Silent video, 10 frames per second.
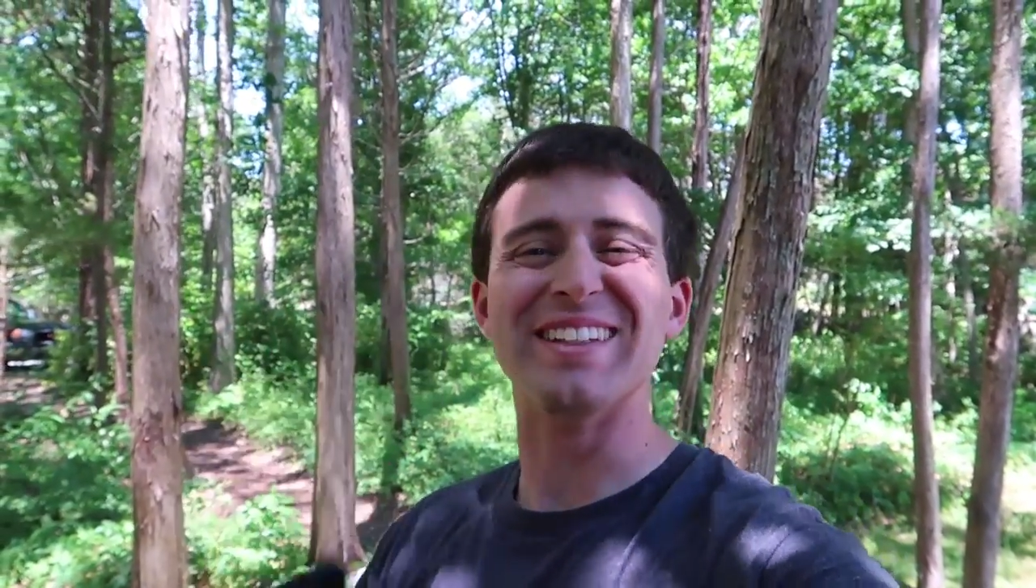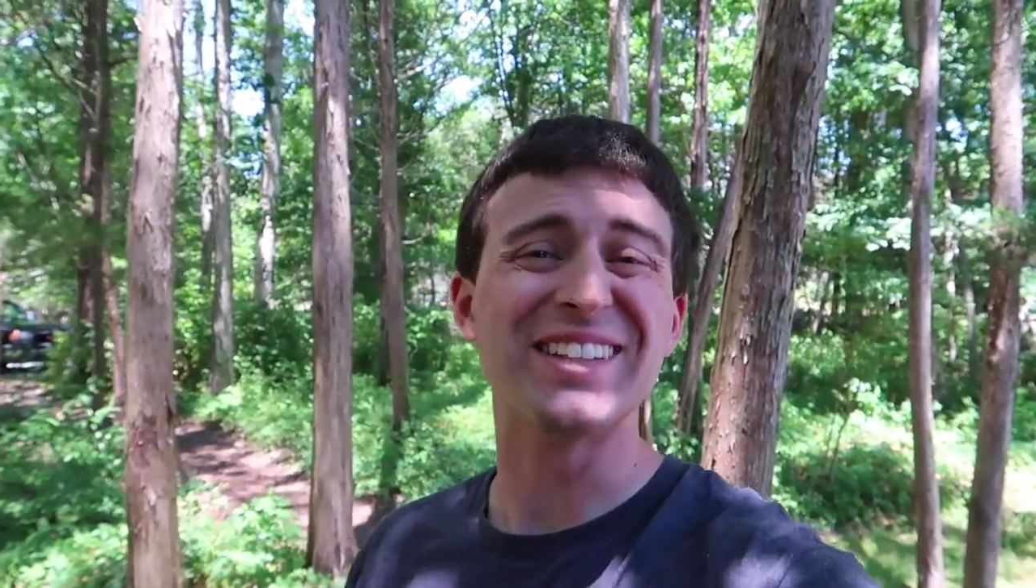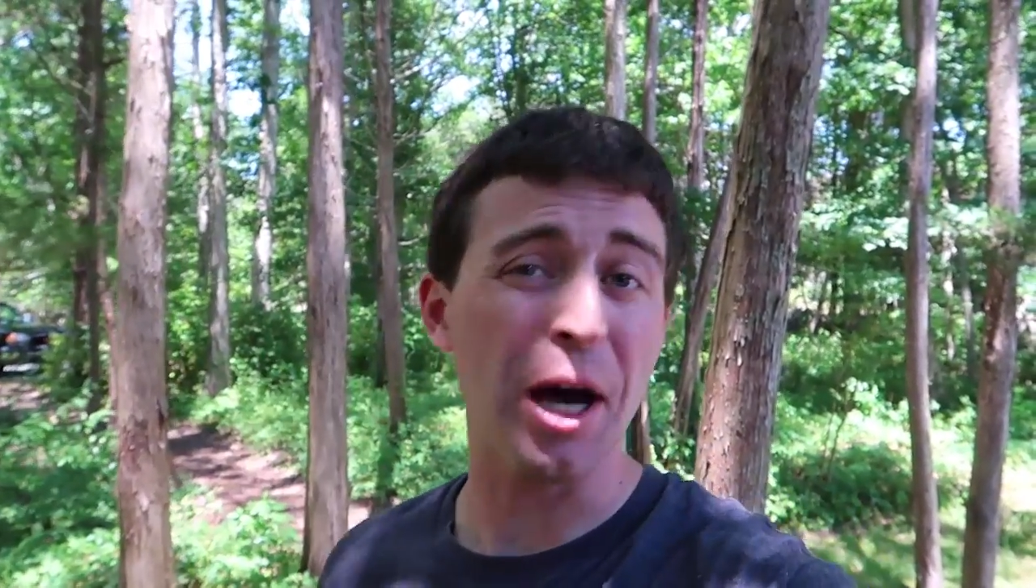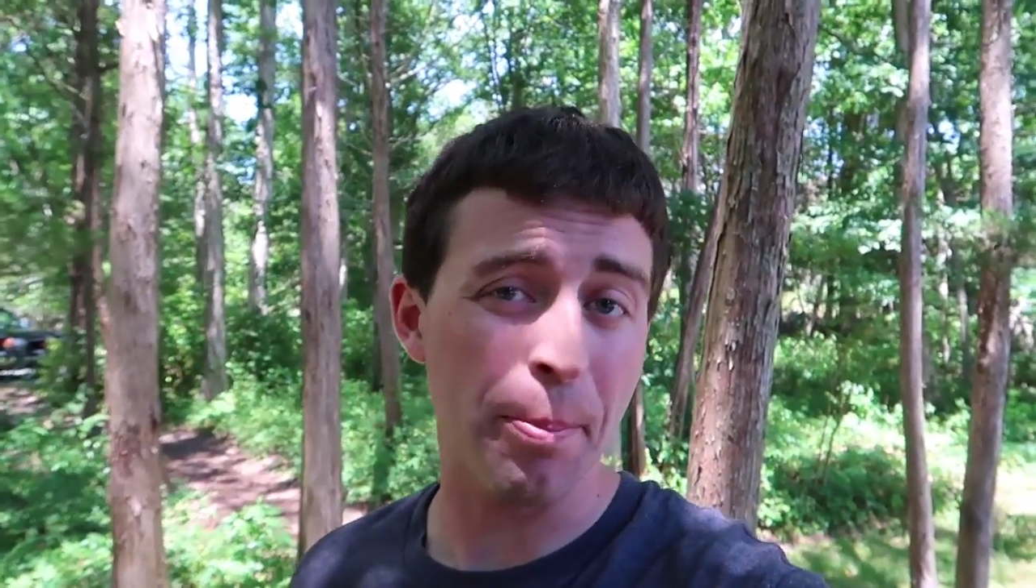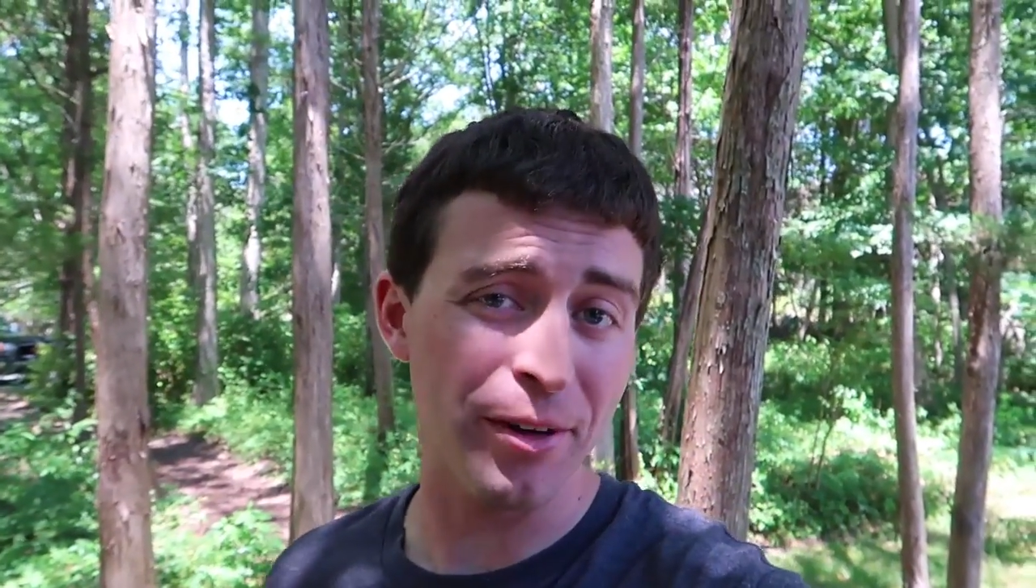
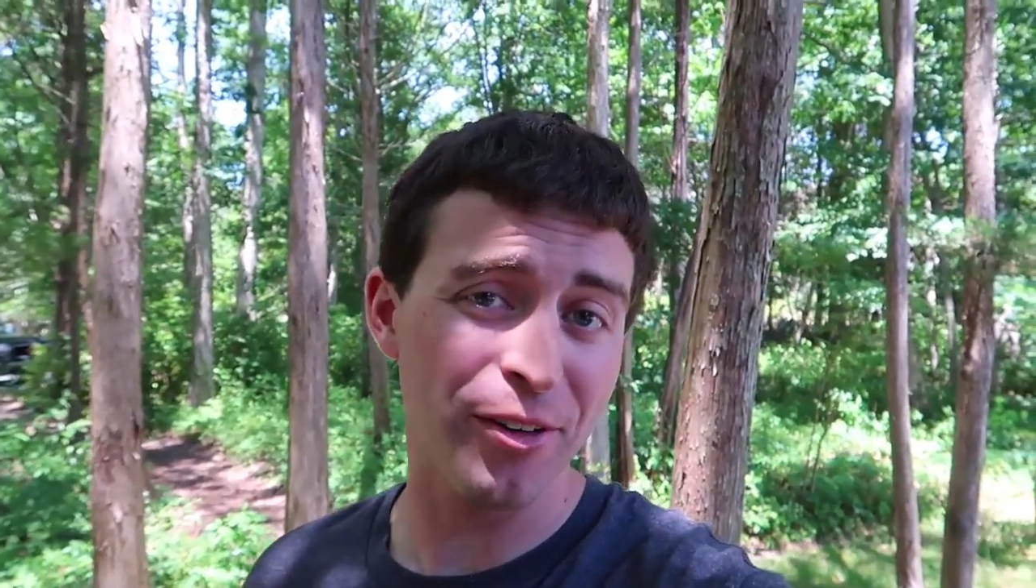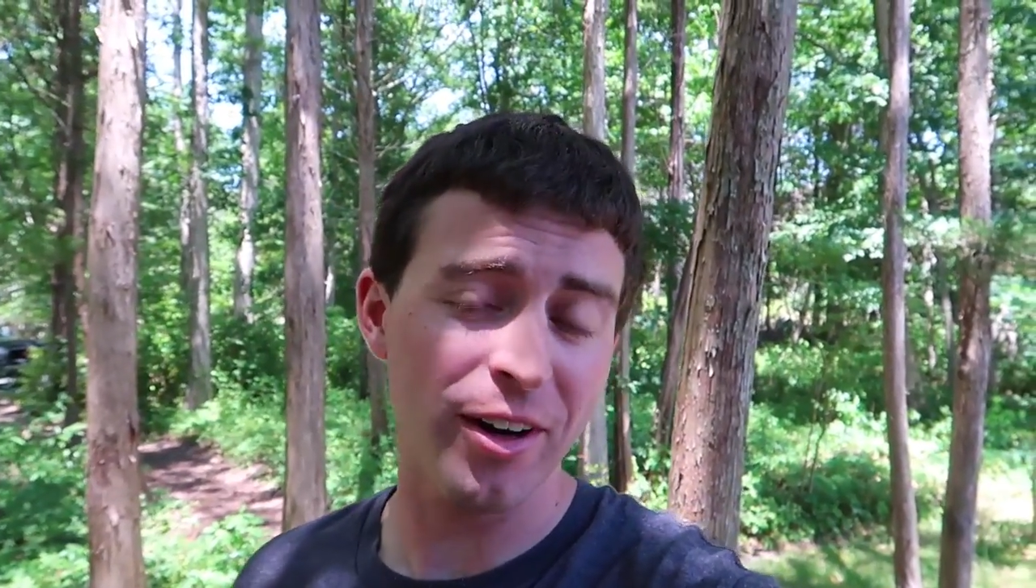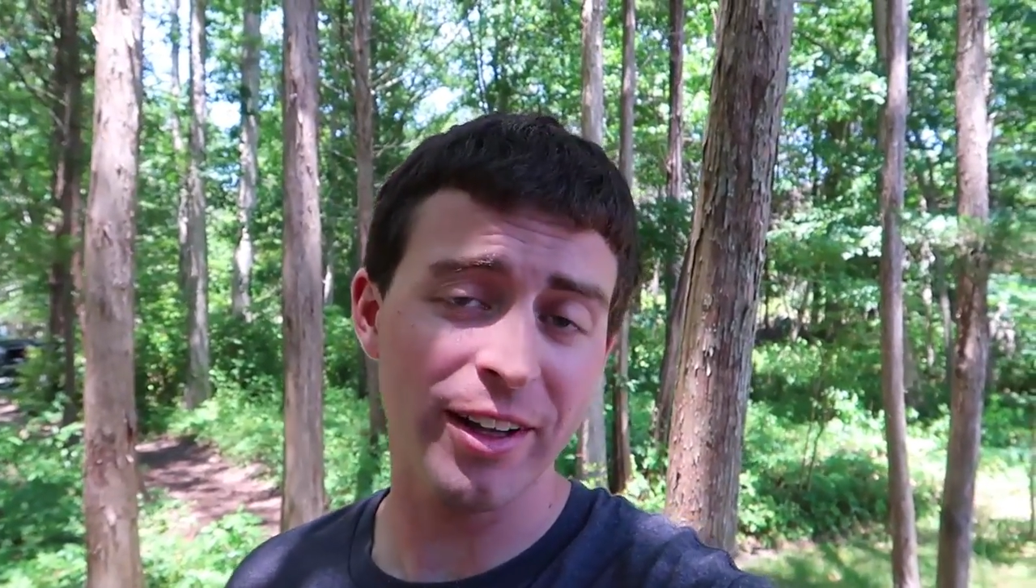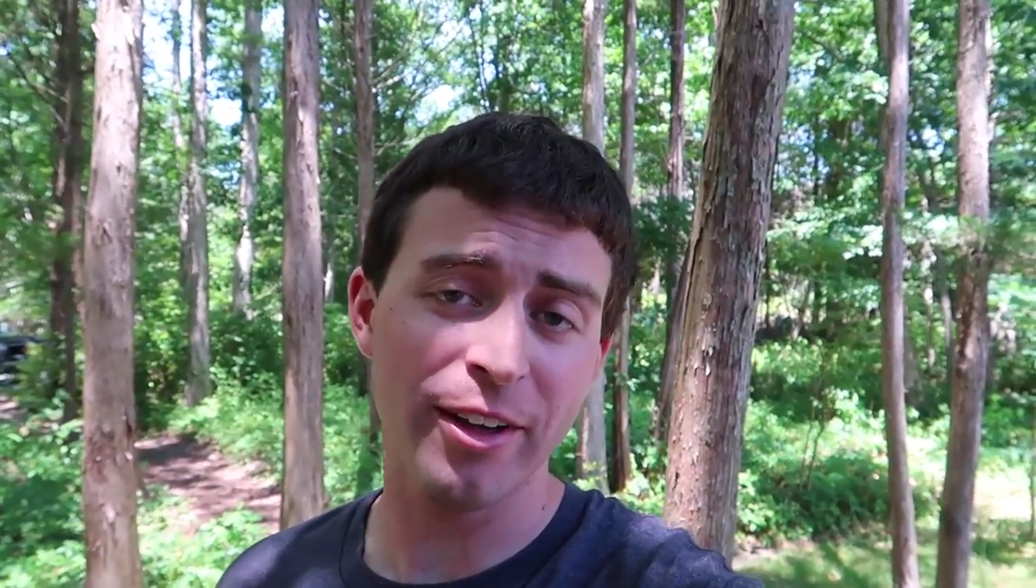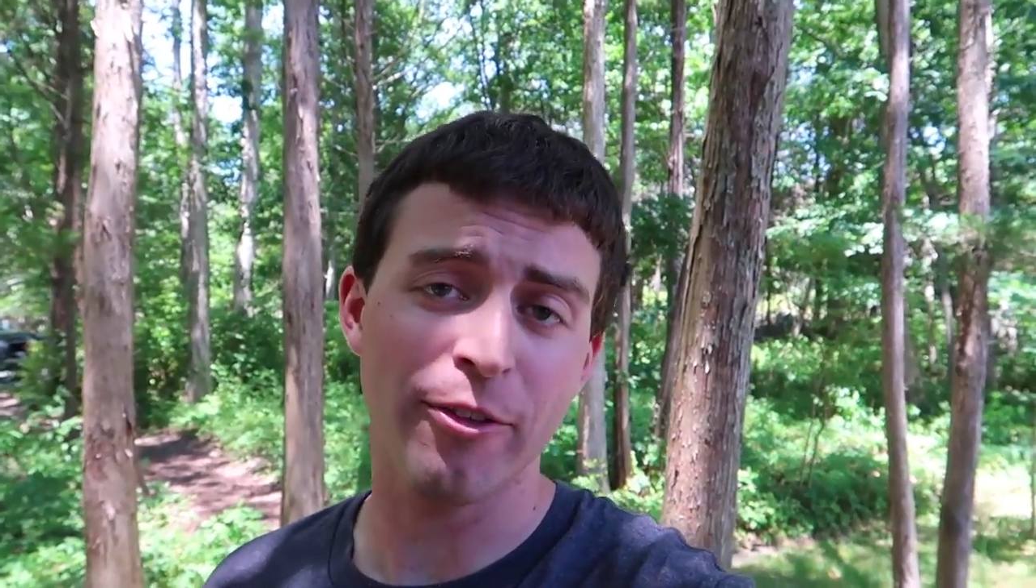is up and
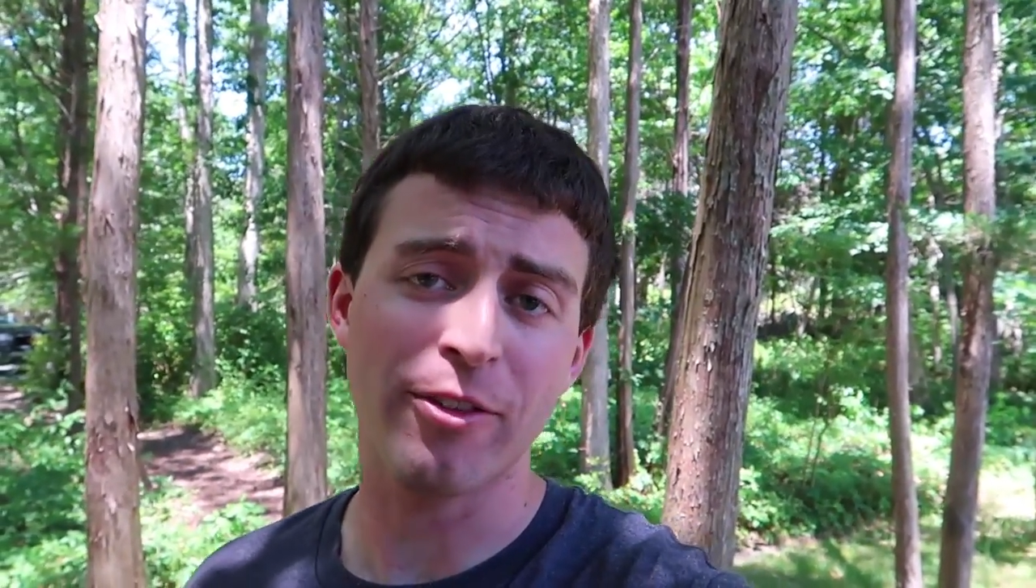running.